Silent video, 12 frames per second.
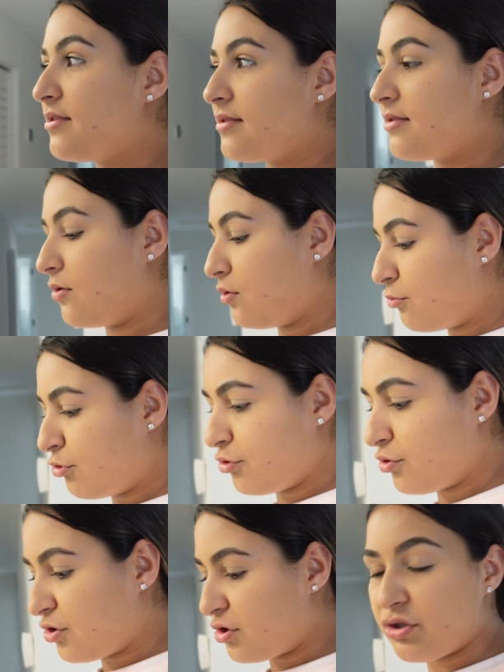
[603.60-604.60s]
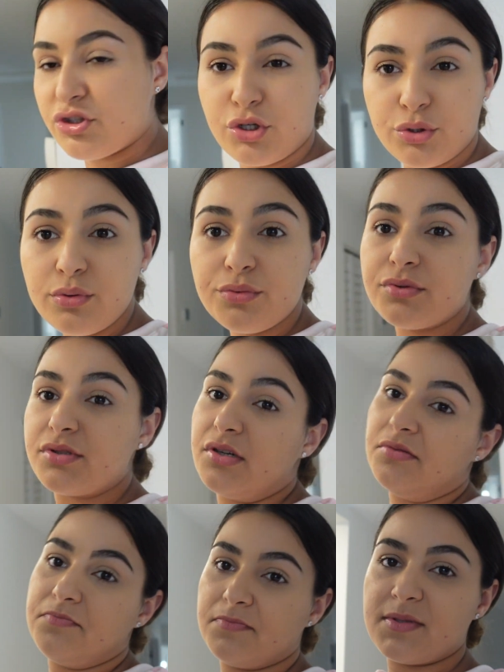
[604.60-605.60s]
it's almost two.
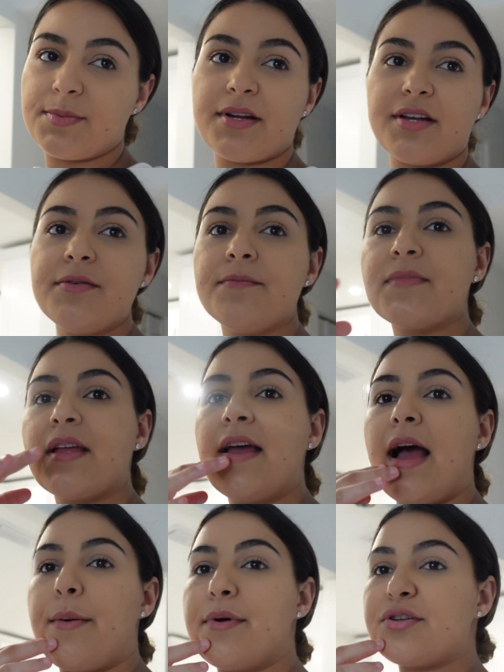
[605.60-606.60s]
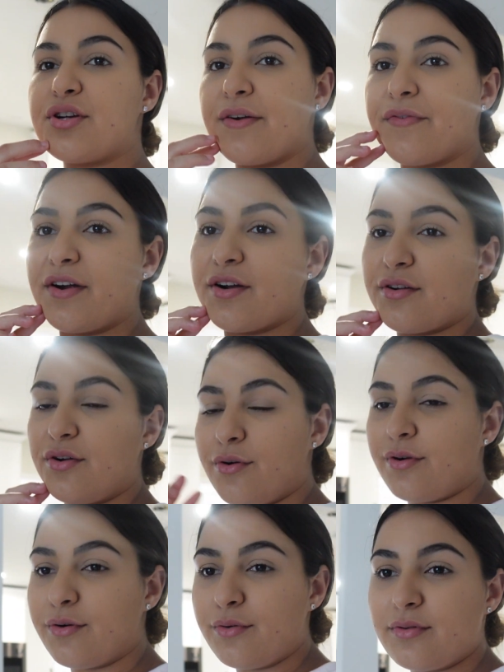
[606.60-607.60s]
So it's pretty good. I'm gonna try for her to
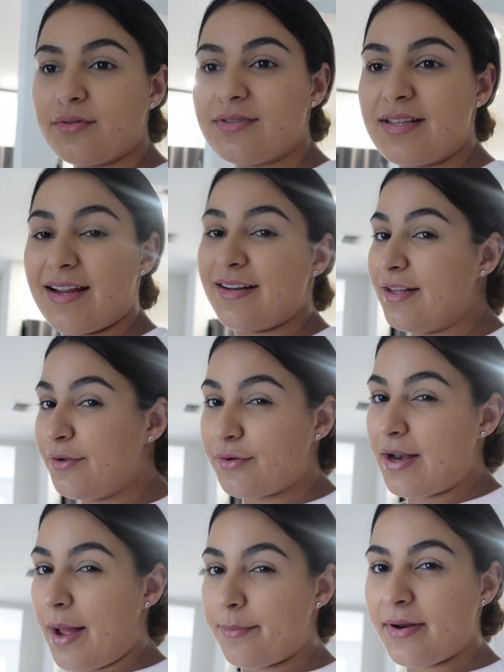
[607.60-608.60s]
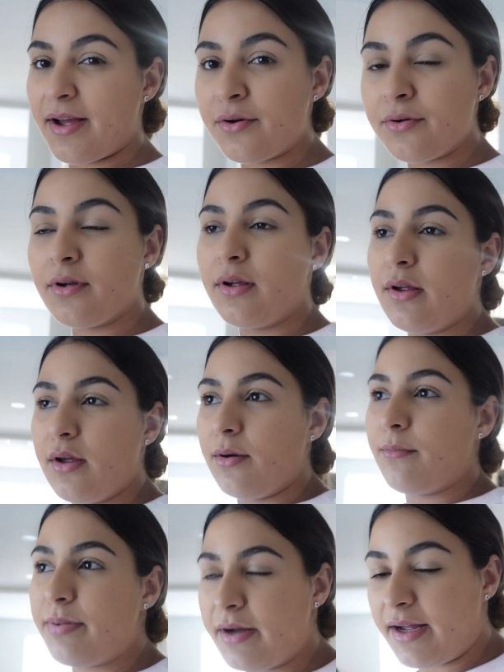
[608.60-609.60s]
go take a little nap now.
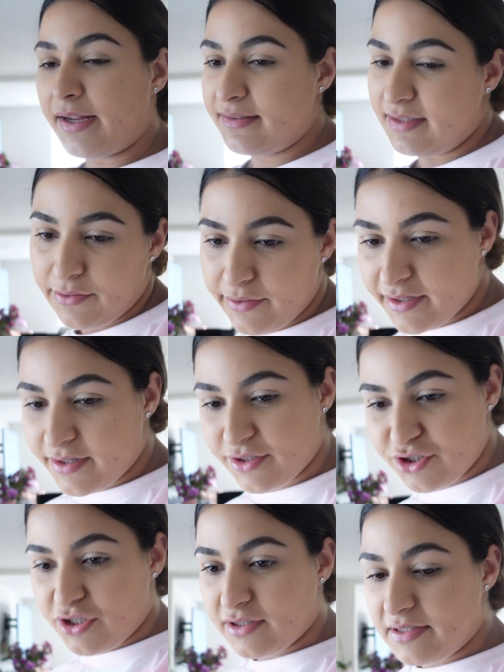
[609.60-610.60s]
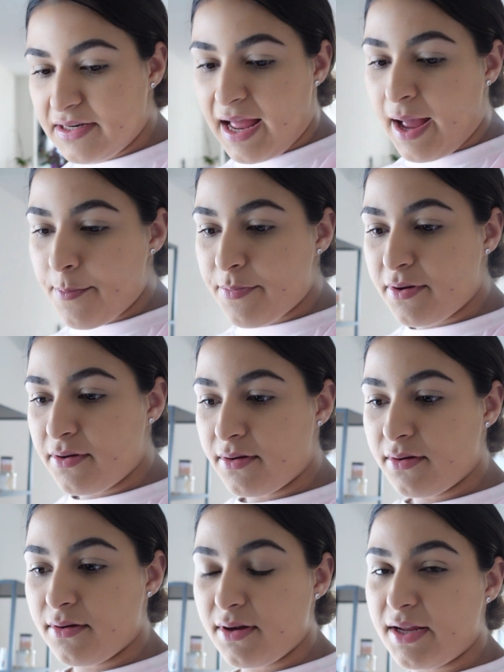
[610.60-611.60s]
But I doubt it because she doesn't nap
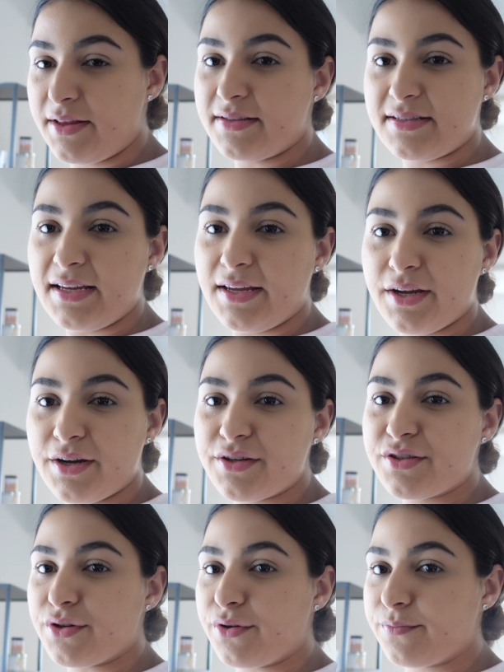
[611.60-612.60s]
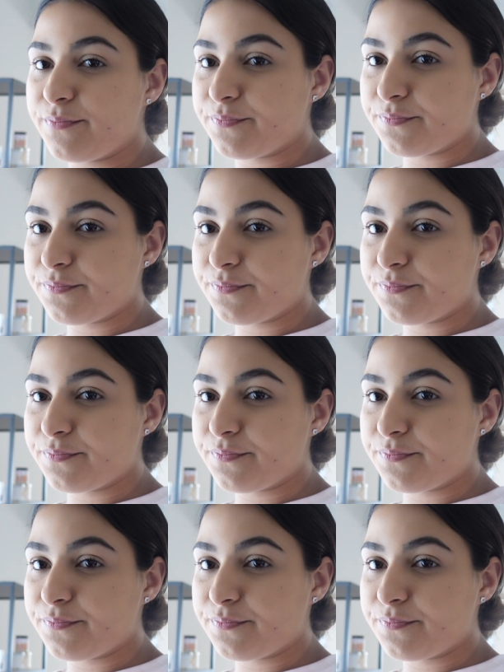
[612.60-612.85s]
in the daycare. So